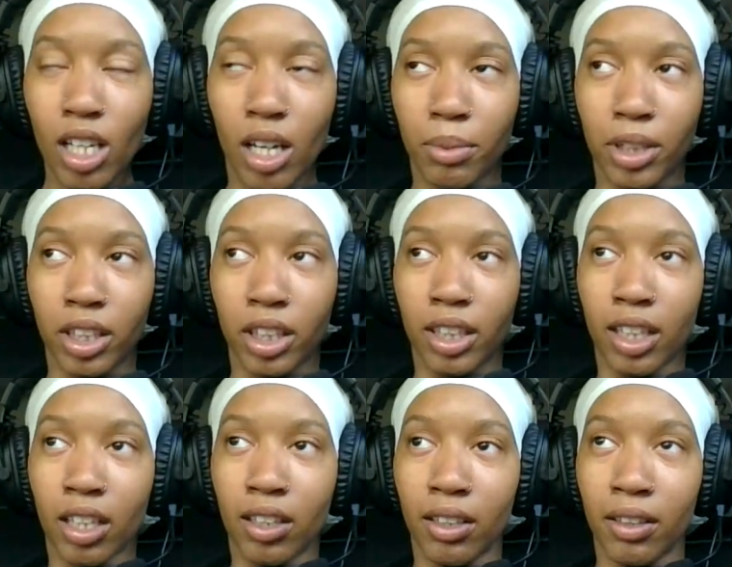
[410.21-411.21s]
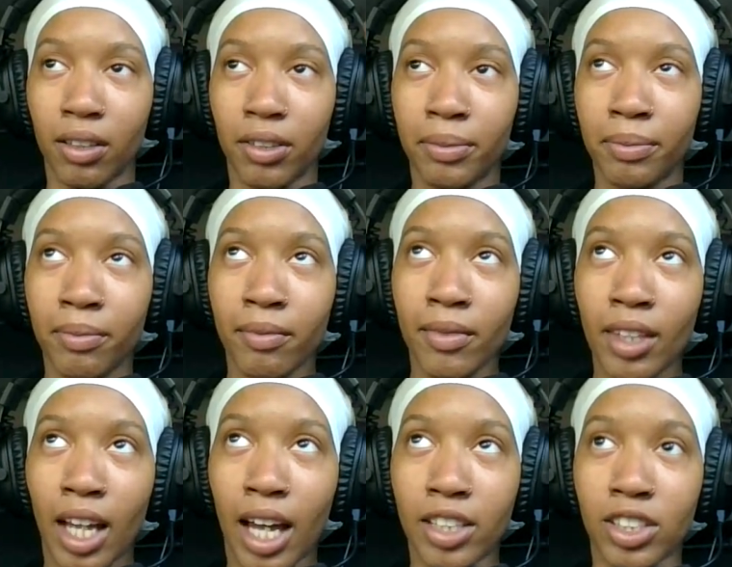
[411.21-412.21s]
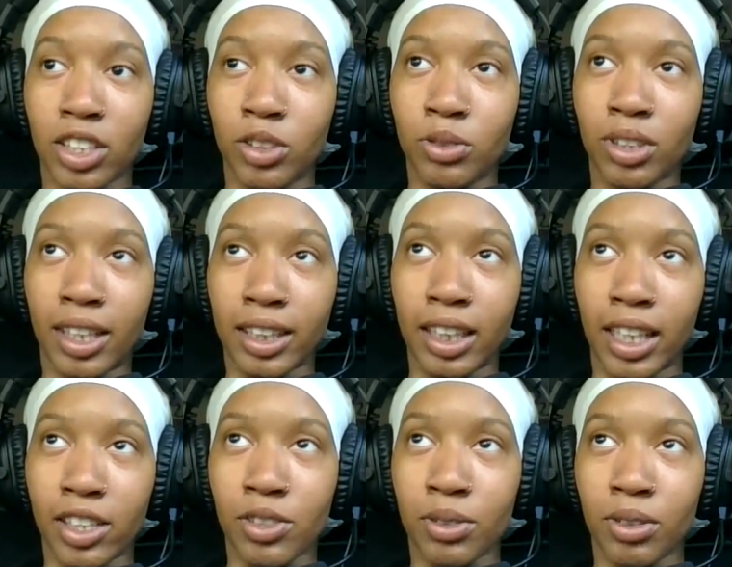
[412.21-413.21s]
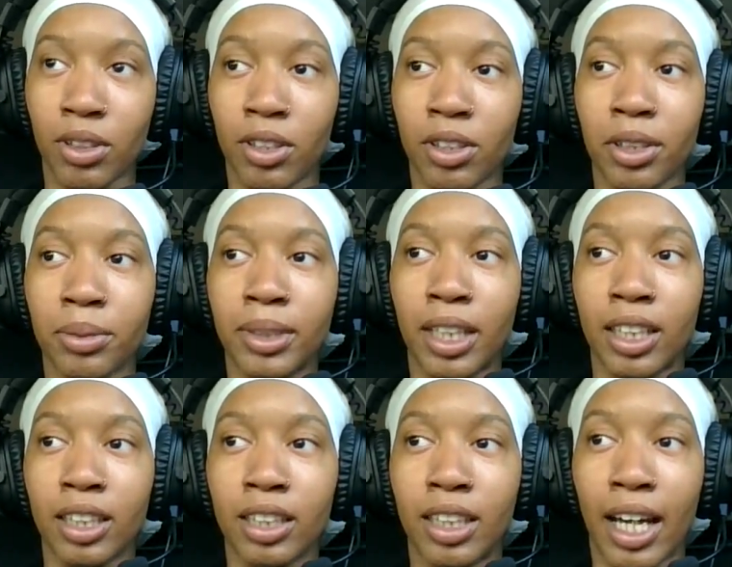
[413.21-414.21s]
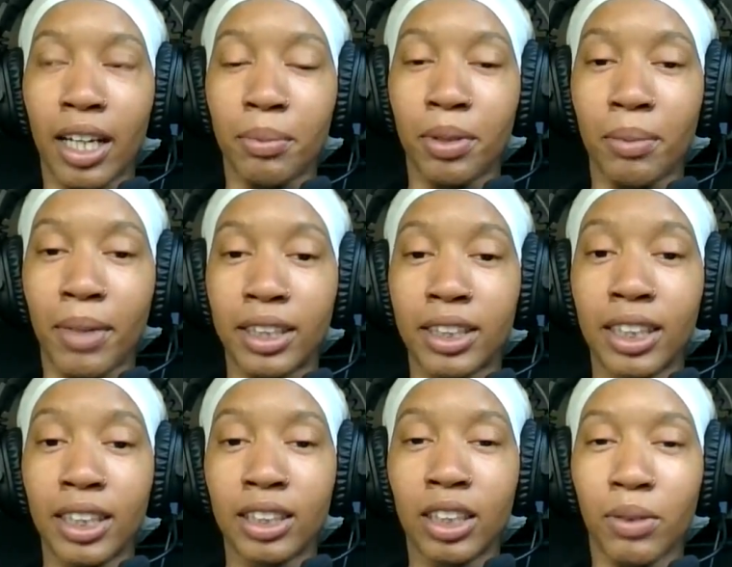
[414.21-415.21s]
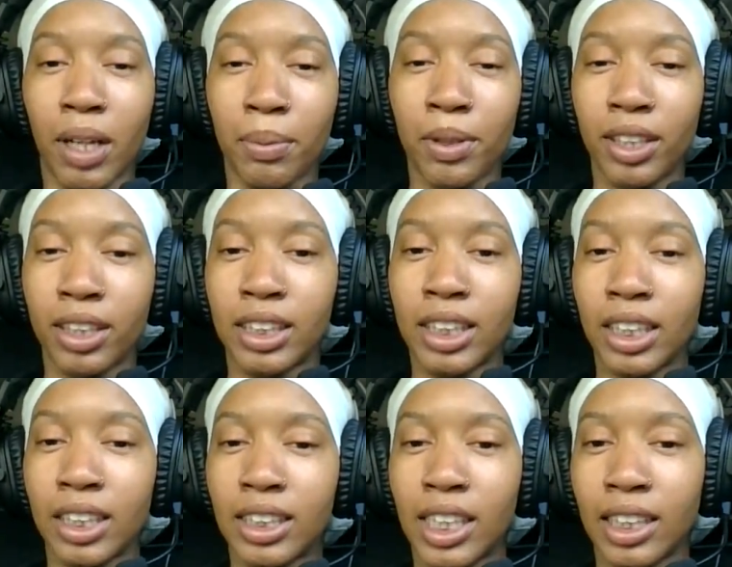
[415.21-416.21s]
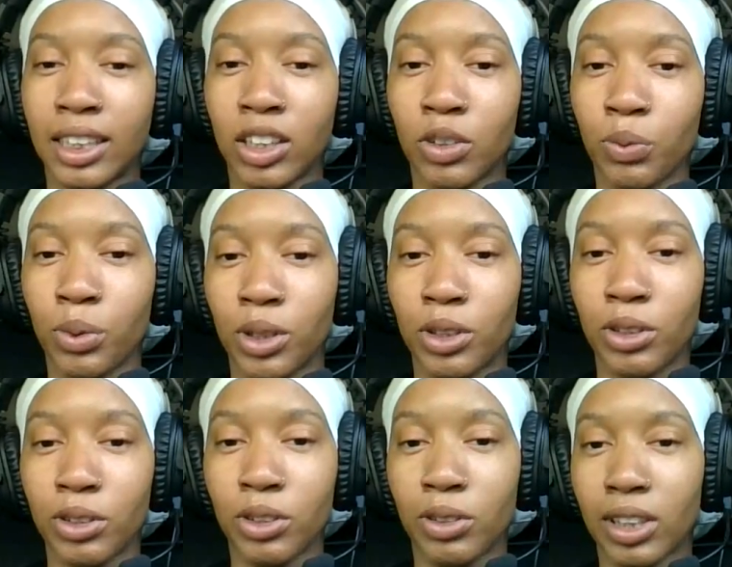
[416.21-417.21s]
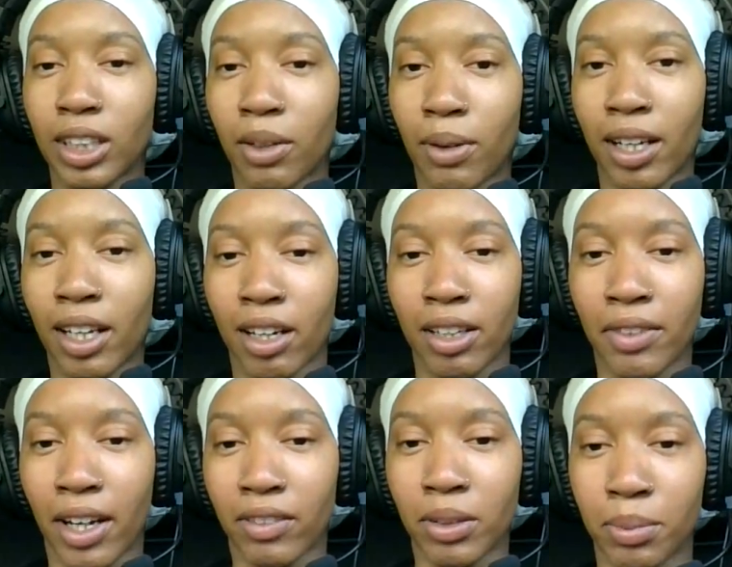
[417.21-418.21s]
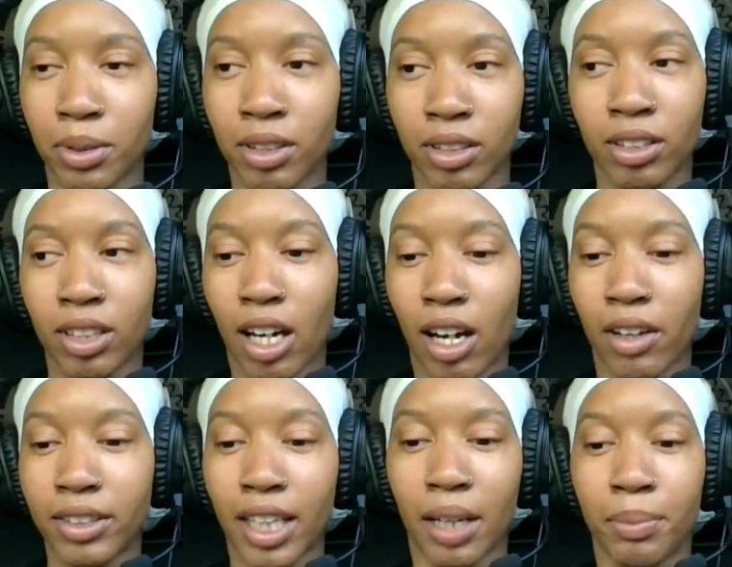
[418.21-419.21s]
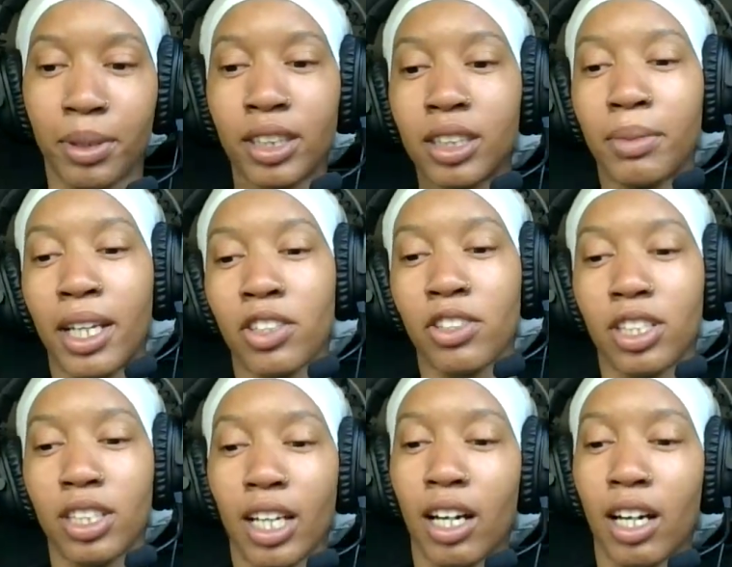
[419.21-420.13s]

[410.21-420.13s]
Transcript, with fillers: I'm good. Um, I'll just use like the natural herbs that, that I can put in my teas. Cause when I put in the tea, it tasted weird. So it's like, why do y'all even have to put? Y'all always gotta put some extra shit.